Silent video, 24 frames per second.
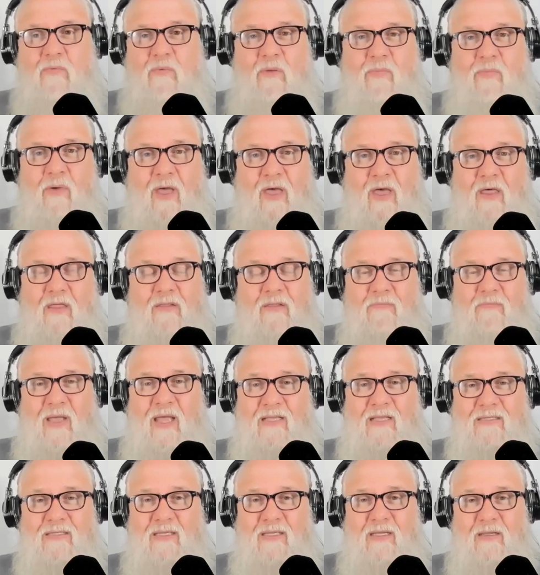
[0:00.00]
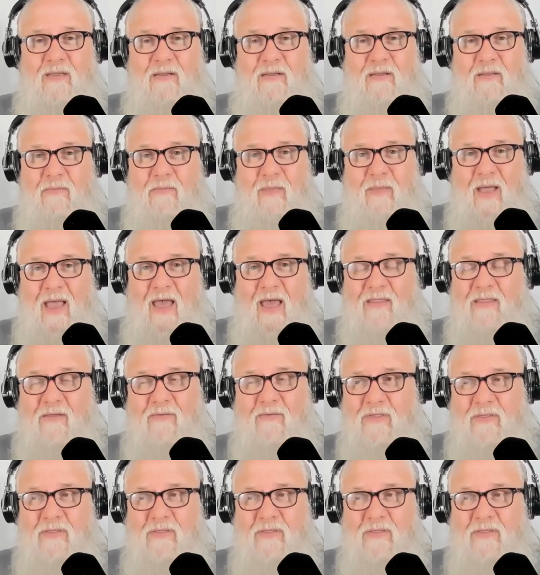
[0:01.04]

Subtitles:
with me passing the math.